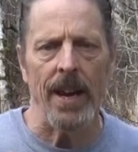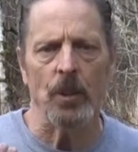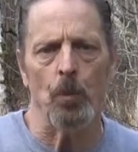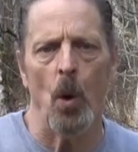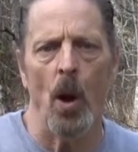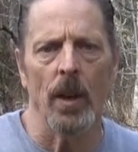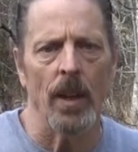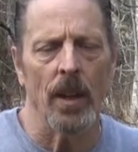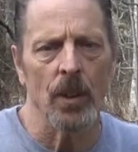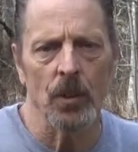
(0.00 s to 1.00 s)
export
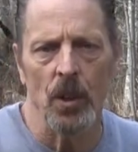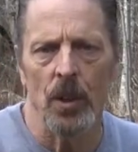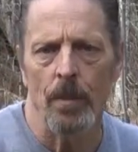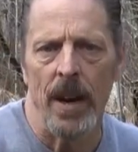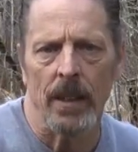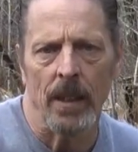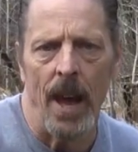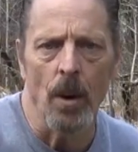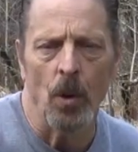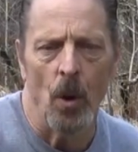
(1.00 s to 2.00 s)
a certain amount of
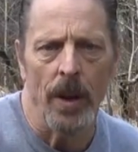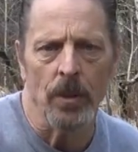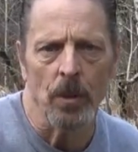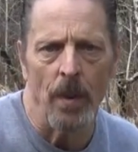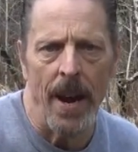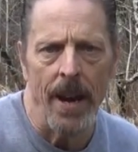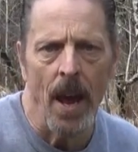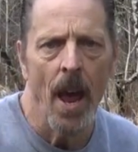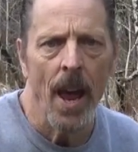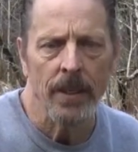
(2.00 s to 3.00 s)
cloud coin to my
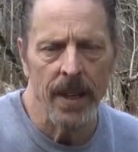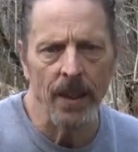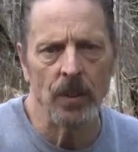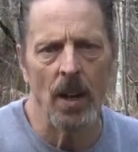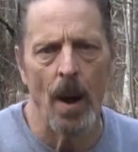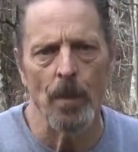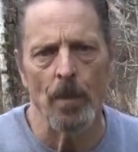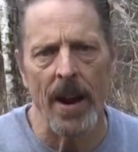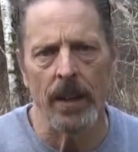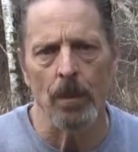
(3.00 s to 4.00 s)
desktop
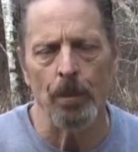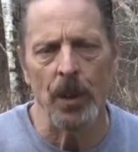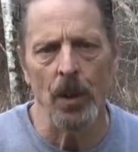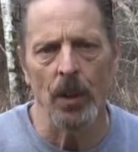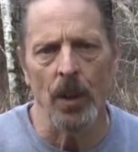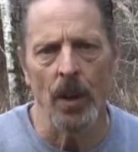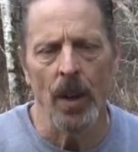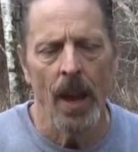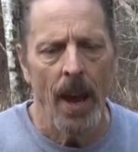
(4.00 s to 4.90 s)
and my computer,